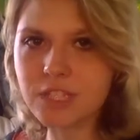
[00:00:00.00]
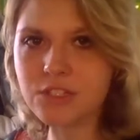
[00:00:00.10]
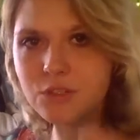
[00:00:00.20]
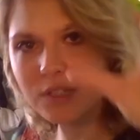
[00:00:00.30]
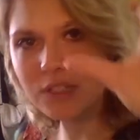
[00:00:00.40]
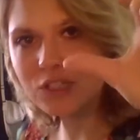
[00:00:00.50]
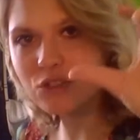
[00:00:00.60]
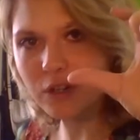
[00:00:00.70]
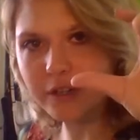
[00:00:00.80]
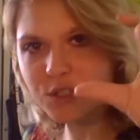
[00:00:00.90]
Because you're really
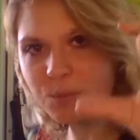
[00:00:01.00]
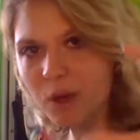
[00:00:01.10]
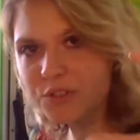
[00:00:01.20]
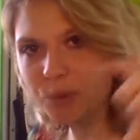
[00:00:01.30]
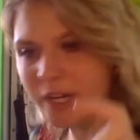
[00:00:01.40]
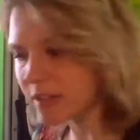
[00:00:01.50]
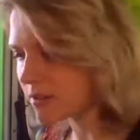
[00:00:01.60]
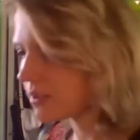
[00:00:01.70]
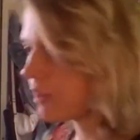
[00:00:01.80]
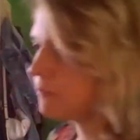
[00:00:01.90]
just drawing small
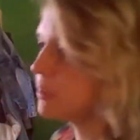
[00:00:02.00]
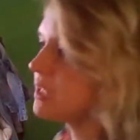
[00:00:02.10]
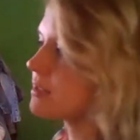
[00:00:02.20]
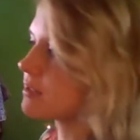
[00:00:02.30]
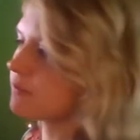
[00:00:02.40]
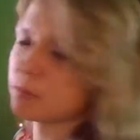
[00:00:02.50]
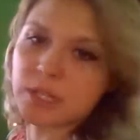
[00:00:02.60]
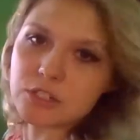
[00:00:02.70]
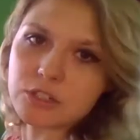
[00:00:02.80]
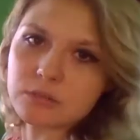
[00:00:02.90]
squares of pieces of the
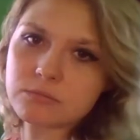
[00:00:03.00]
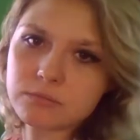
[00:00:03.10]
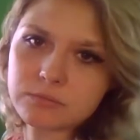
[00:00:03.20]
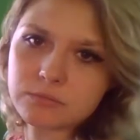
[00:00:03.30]
picture.